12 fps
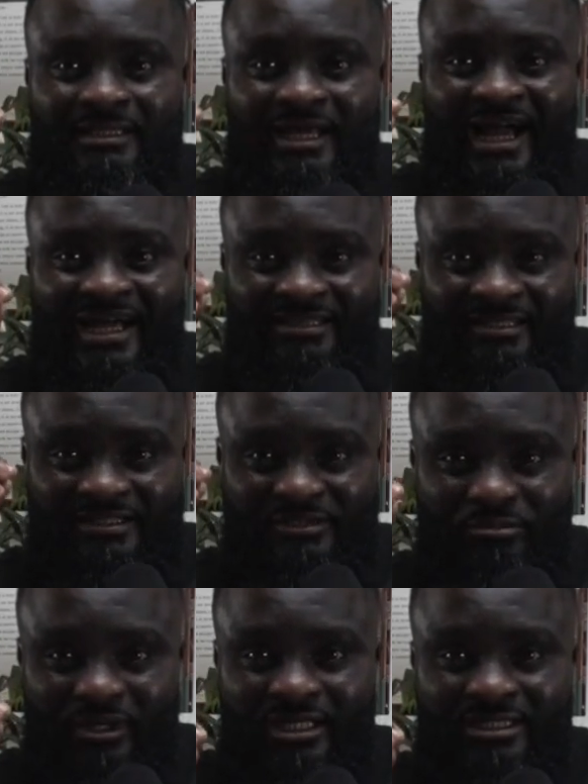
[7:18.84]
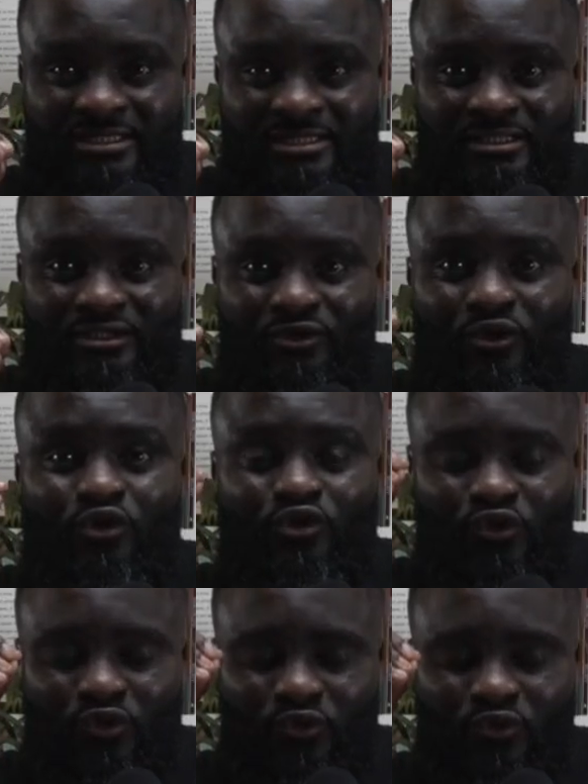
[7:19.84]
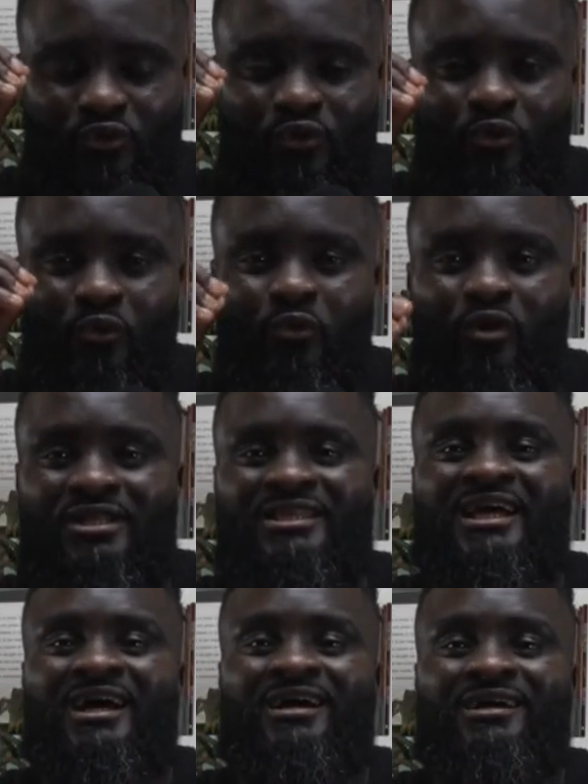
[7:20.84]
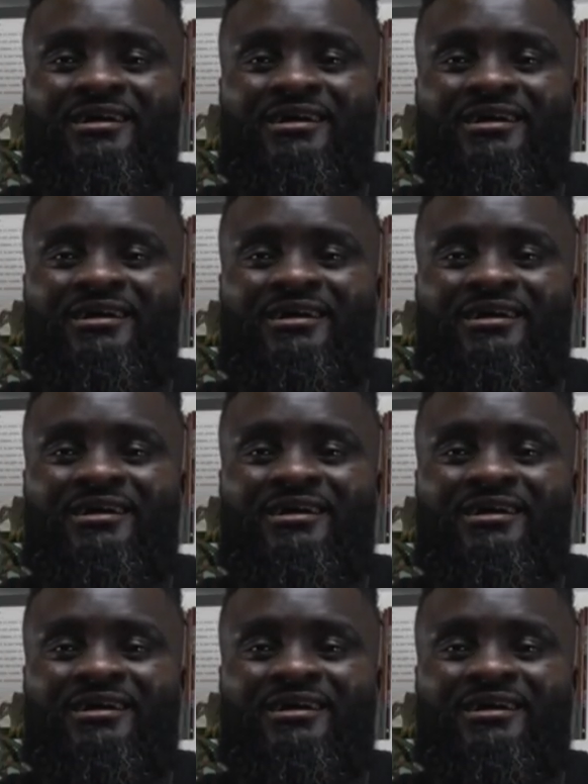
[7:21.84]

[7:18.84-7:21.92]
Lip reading: had the space to wander